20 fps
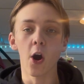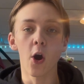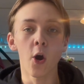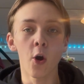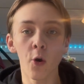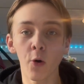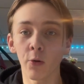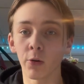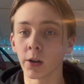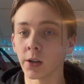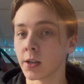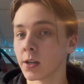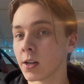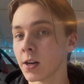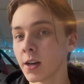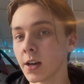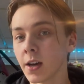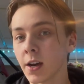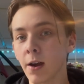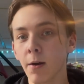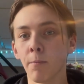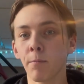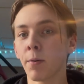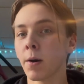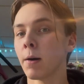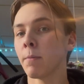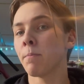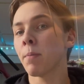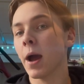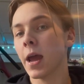owned.
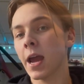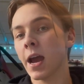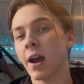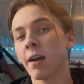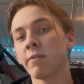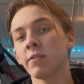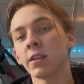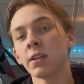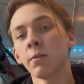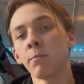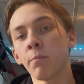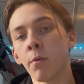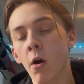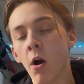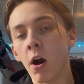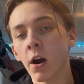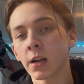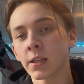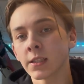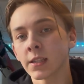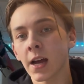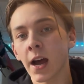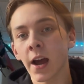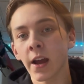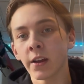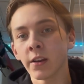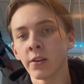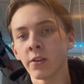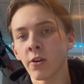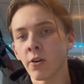But by having the box,
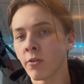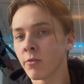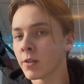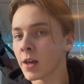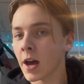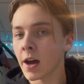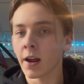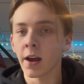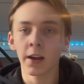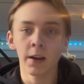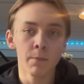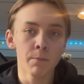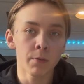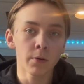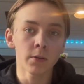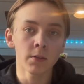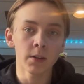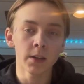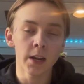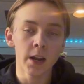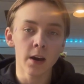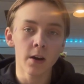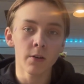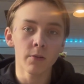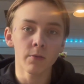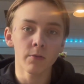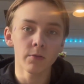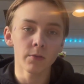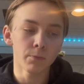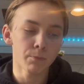I know that I could pull
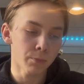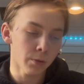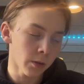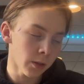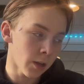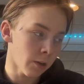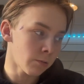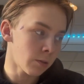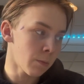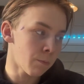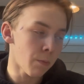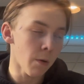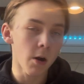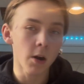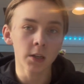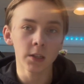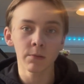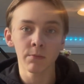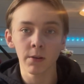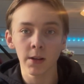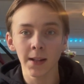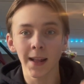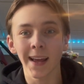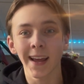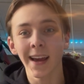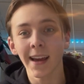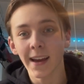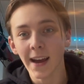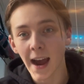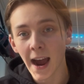out the box and be like,
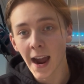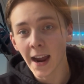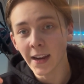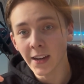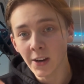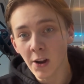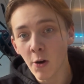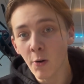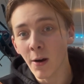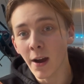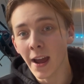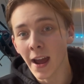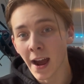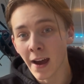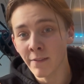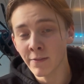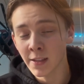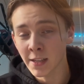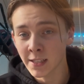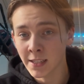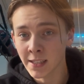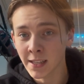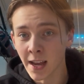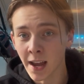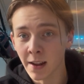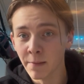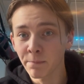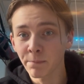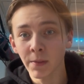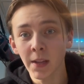I know I have this
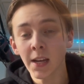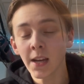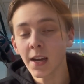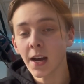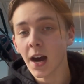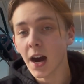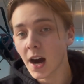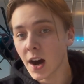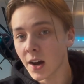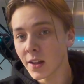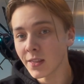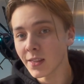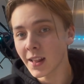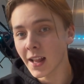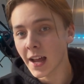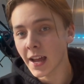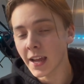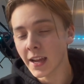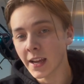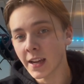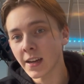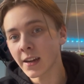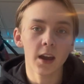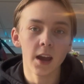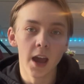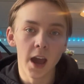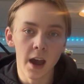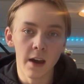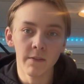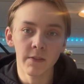set. Unlike
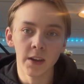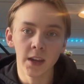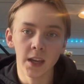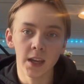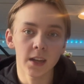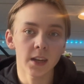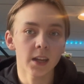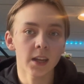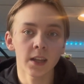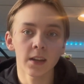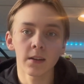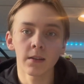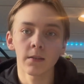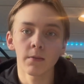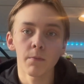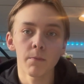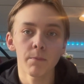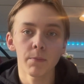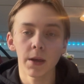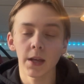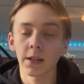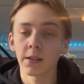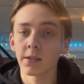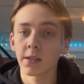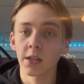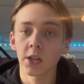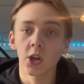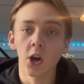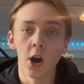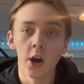having it in bins
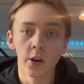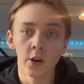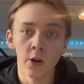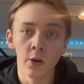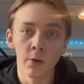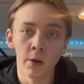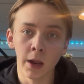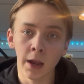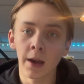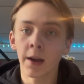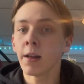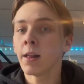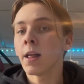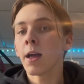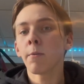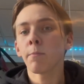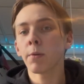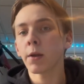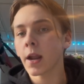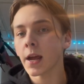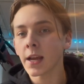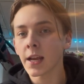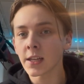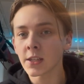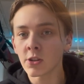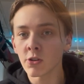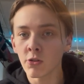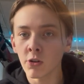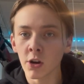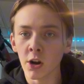and not knowing. But I guess
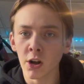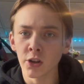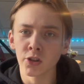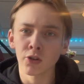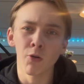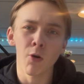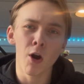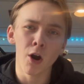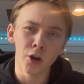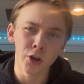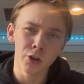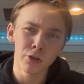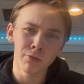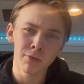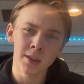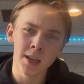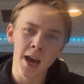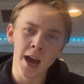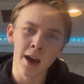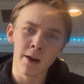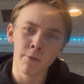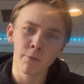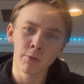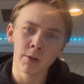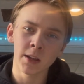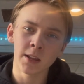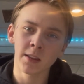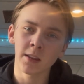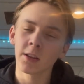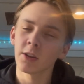you could also argue that
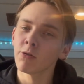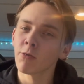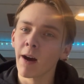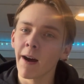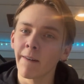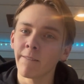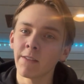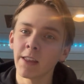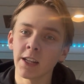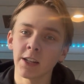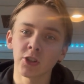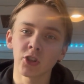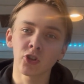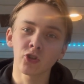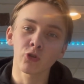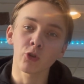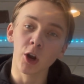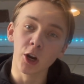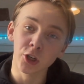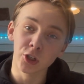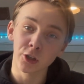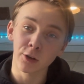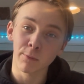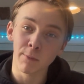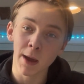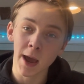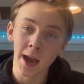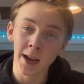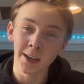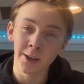with you have the instruction
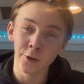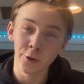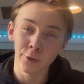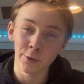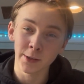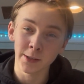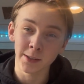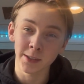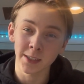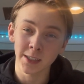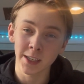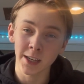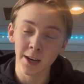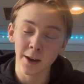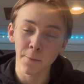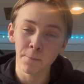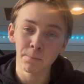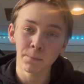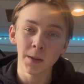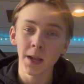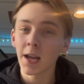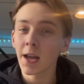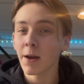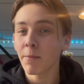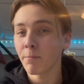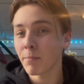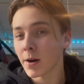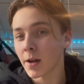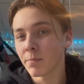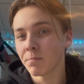manuals still.
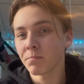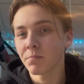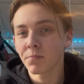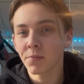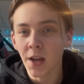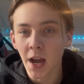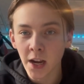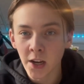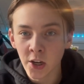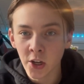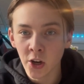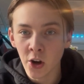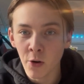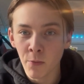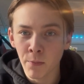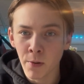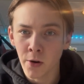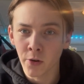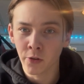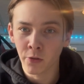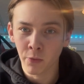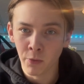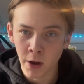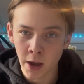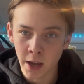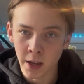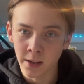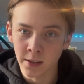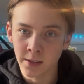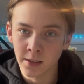But that could go both
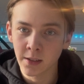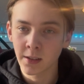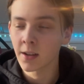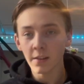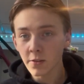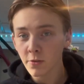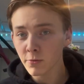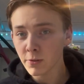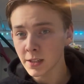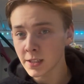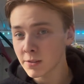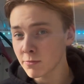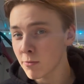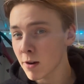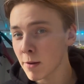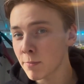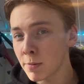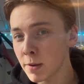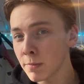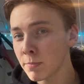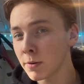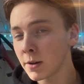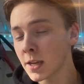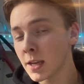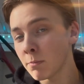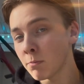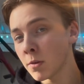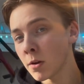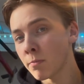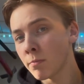ways. Another reason why people
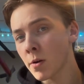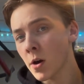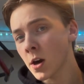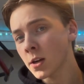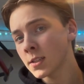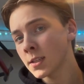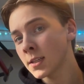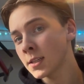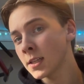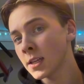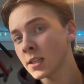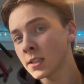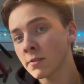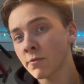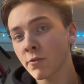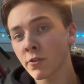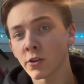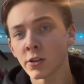keep their boxes is for